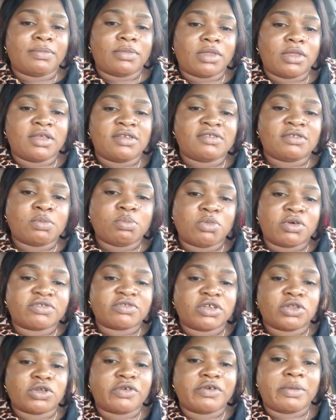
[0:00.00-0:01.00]
this
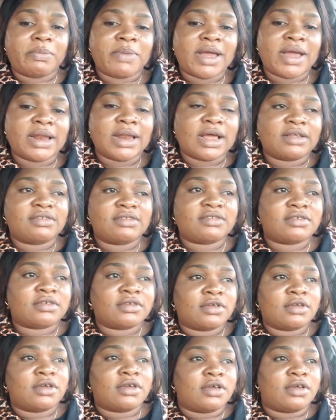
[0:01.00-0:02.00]
mosquito repellent,
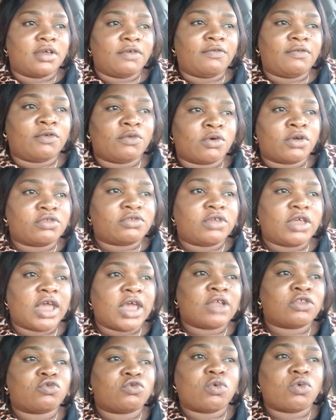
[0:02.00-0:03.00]
if you want to
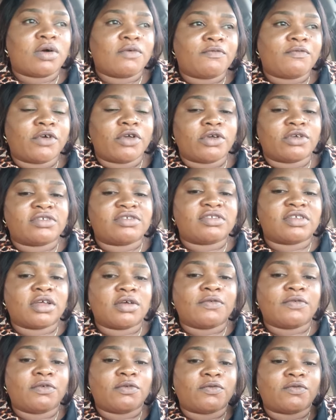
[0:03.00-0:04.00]
get one for
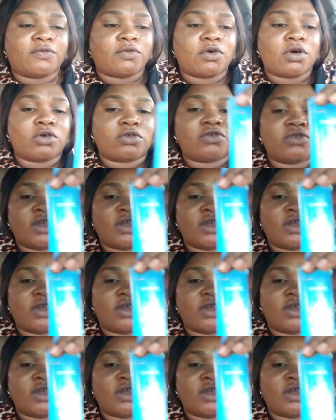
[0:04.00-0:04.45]
yourself, if you want to